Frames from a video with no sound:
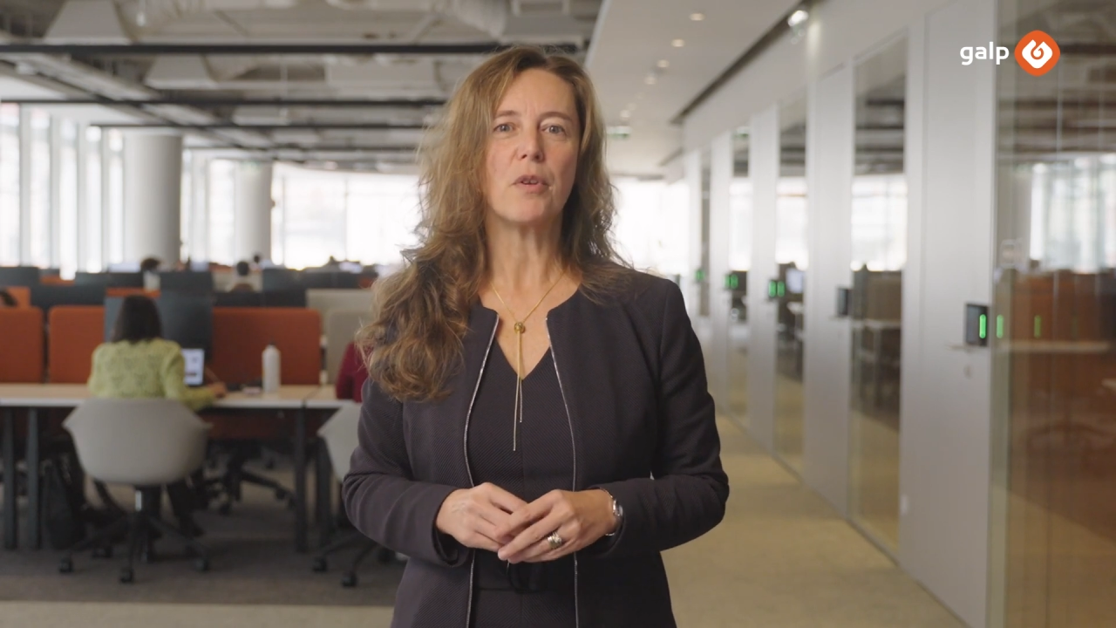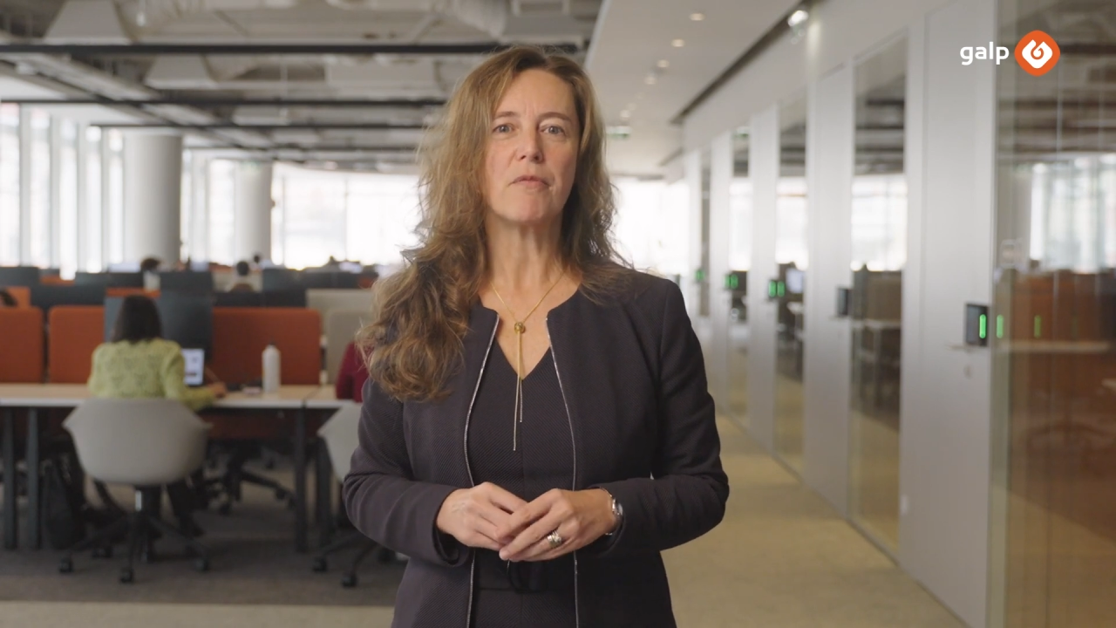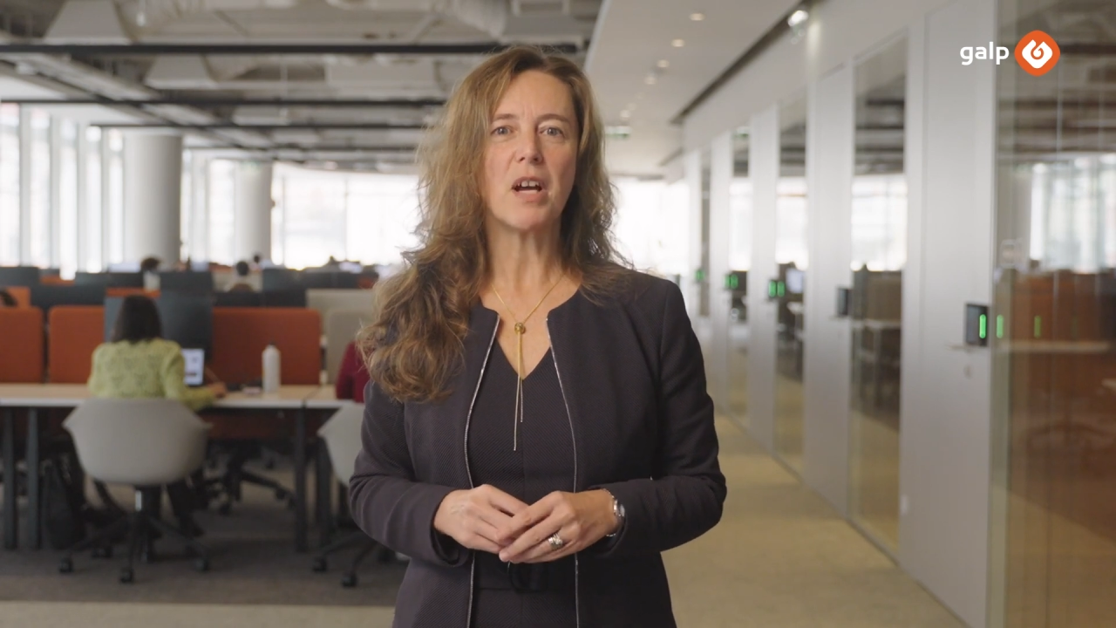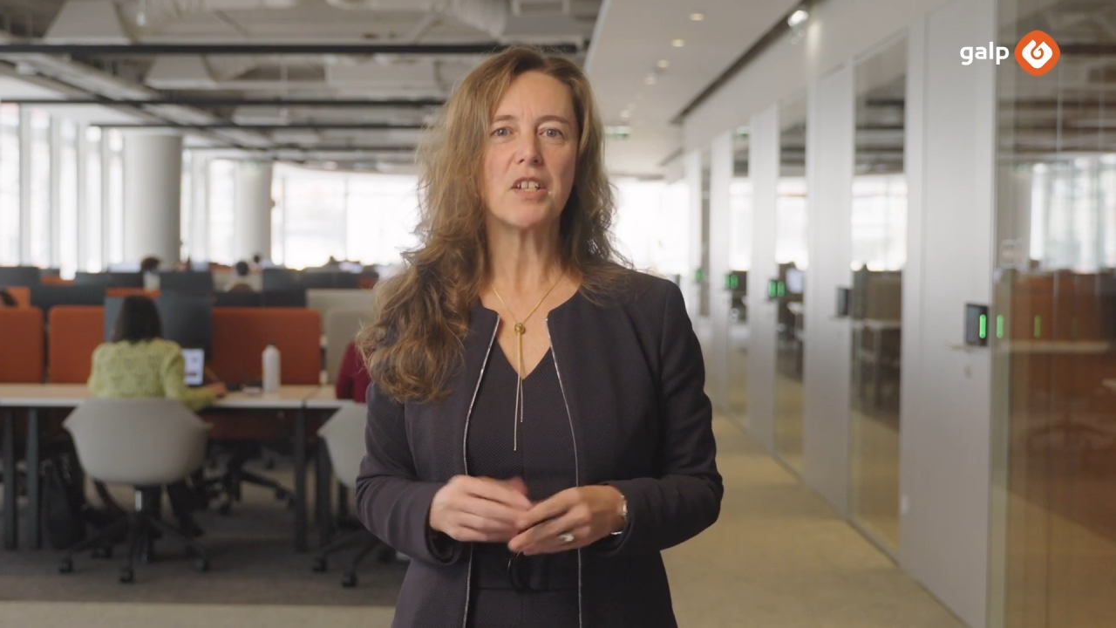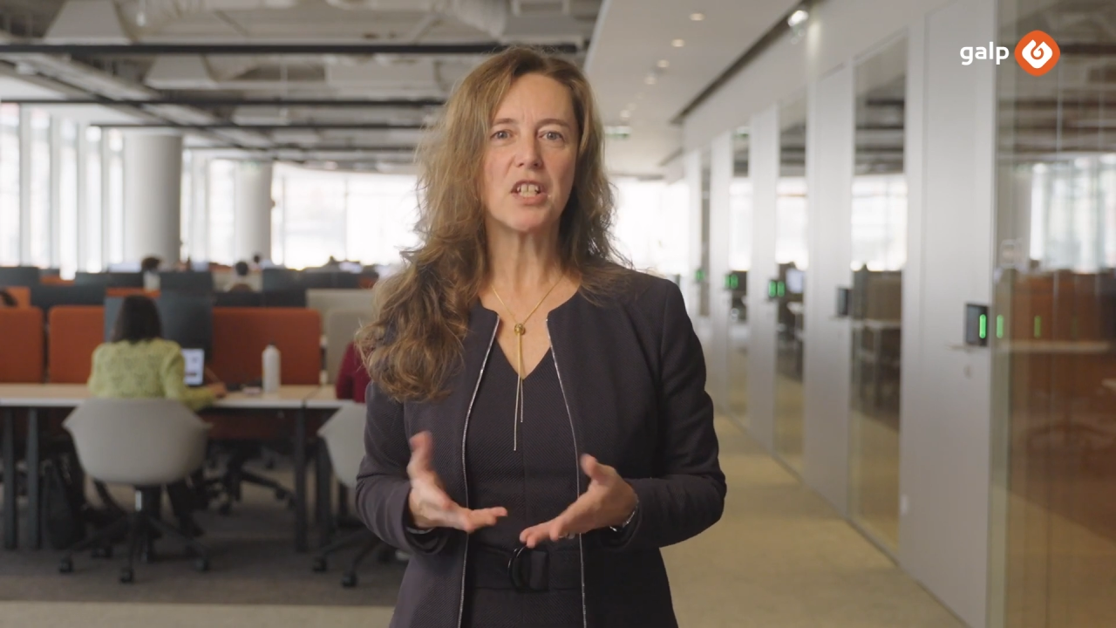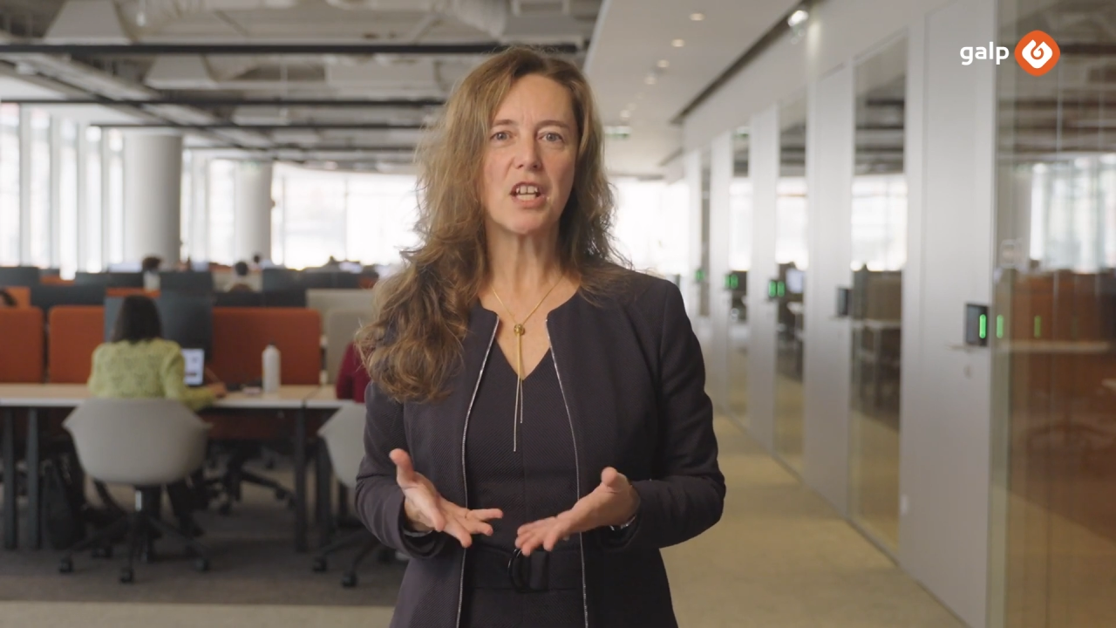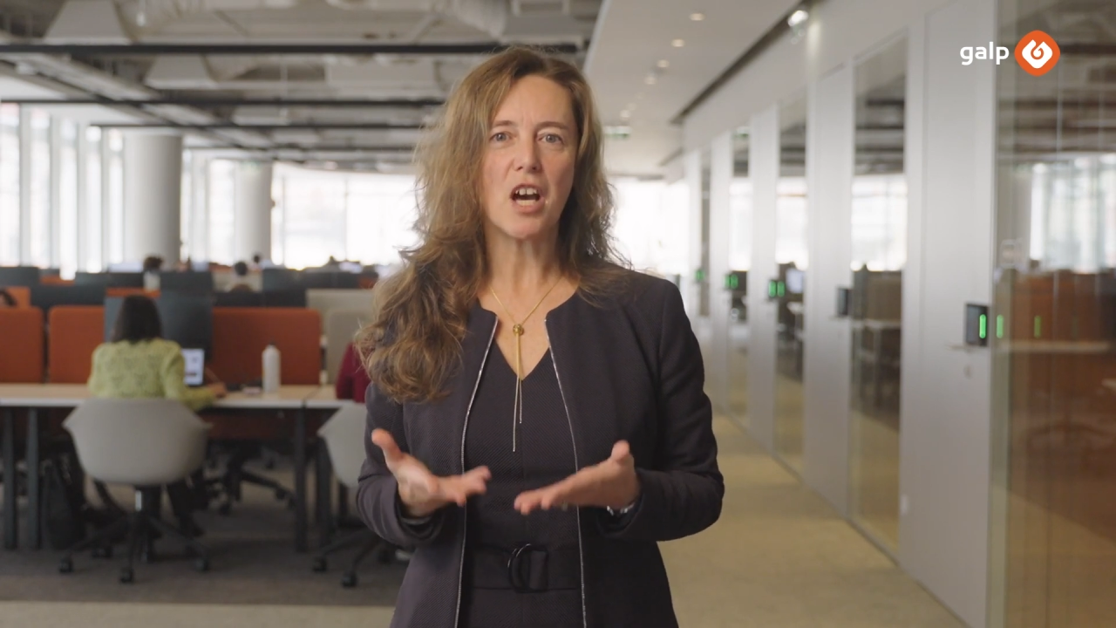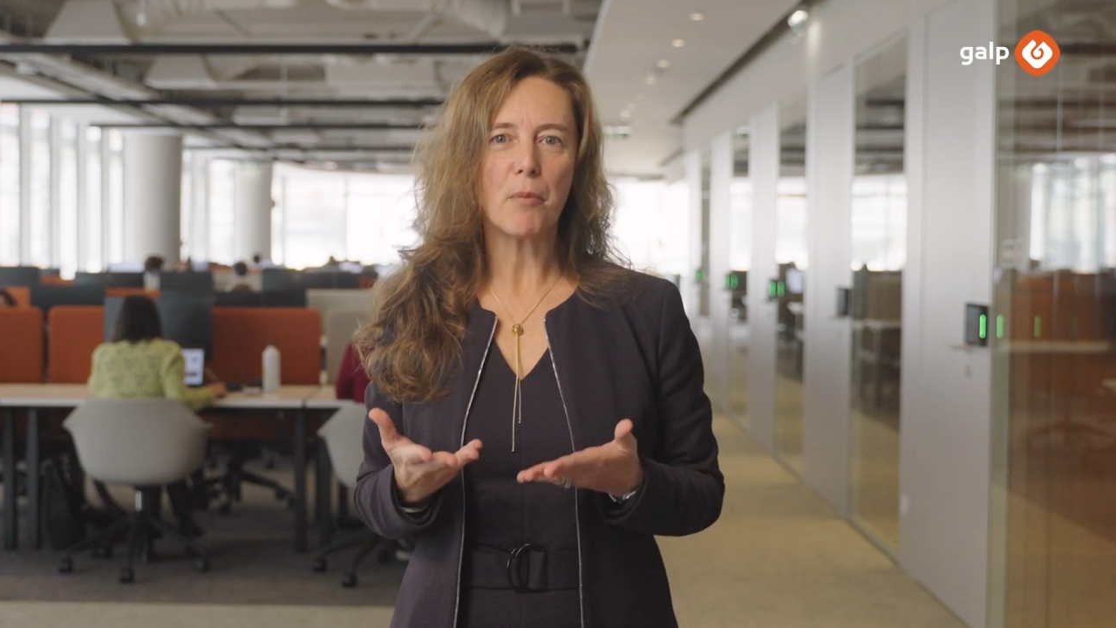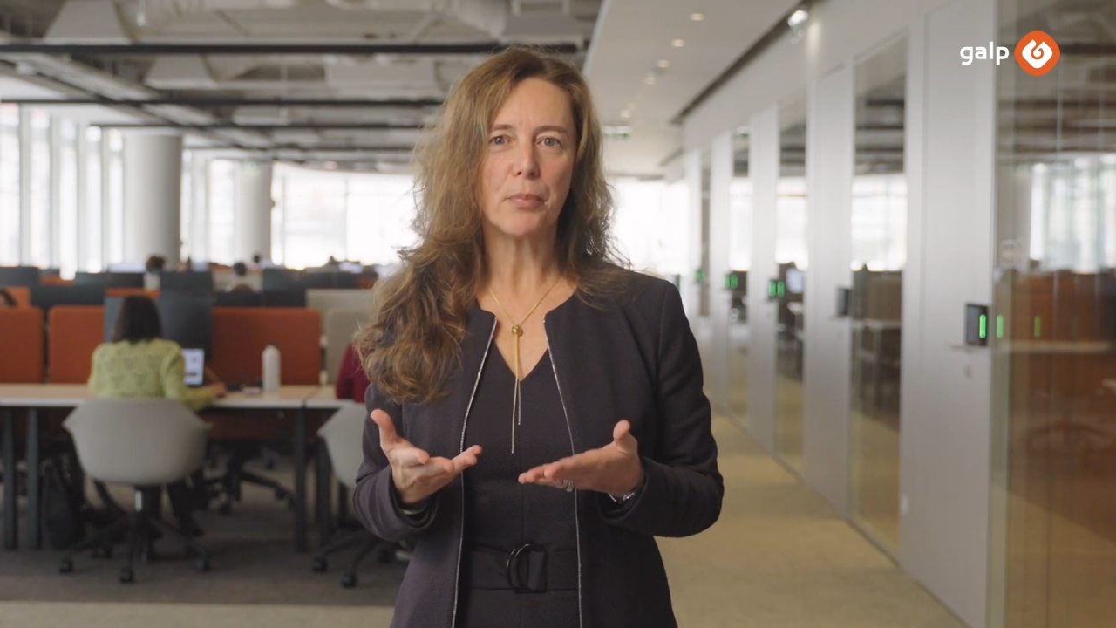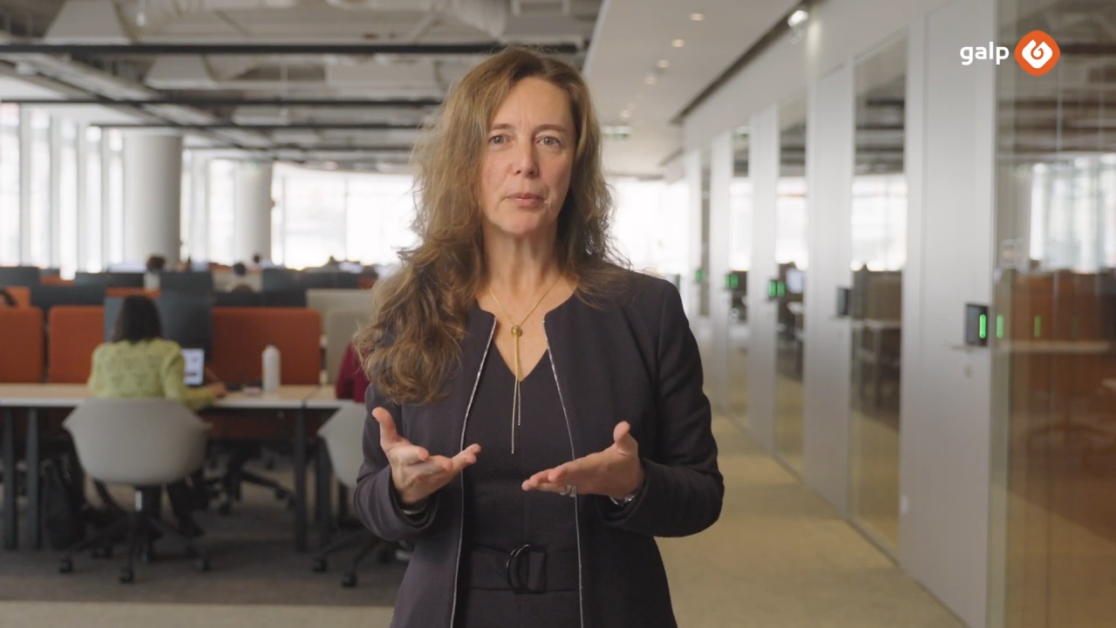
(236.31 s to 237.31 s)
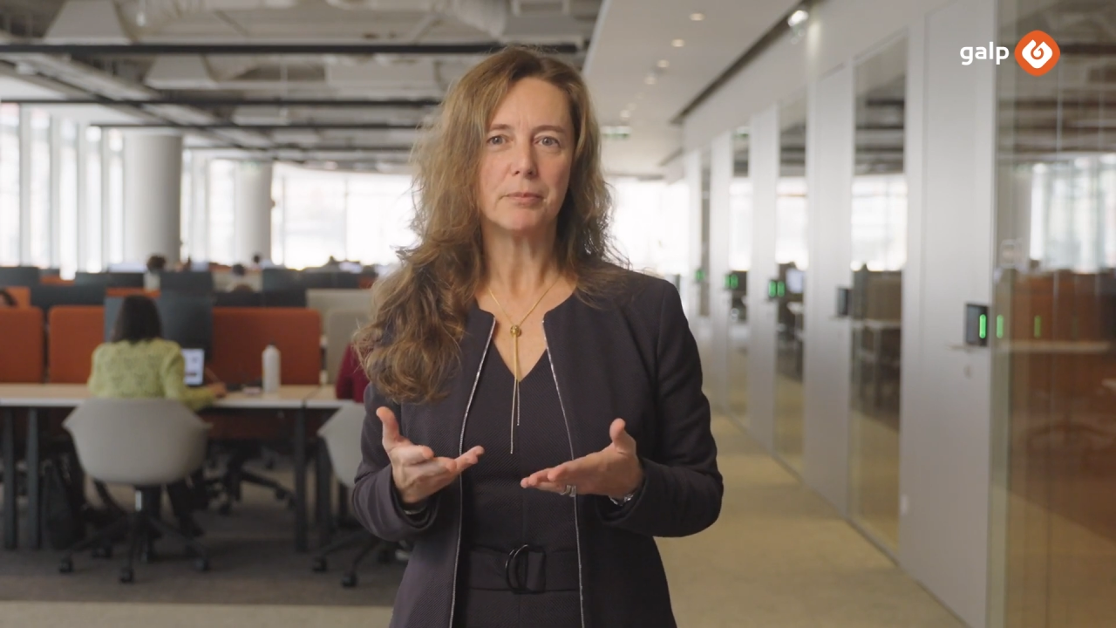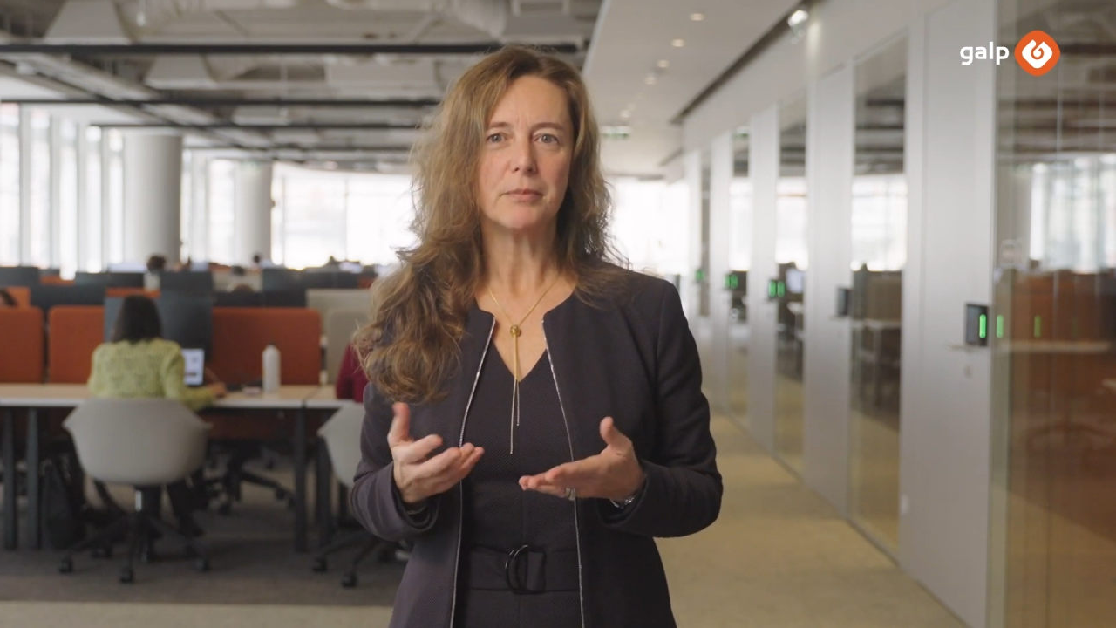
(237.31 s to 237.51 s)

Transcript: revising up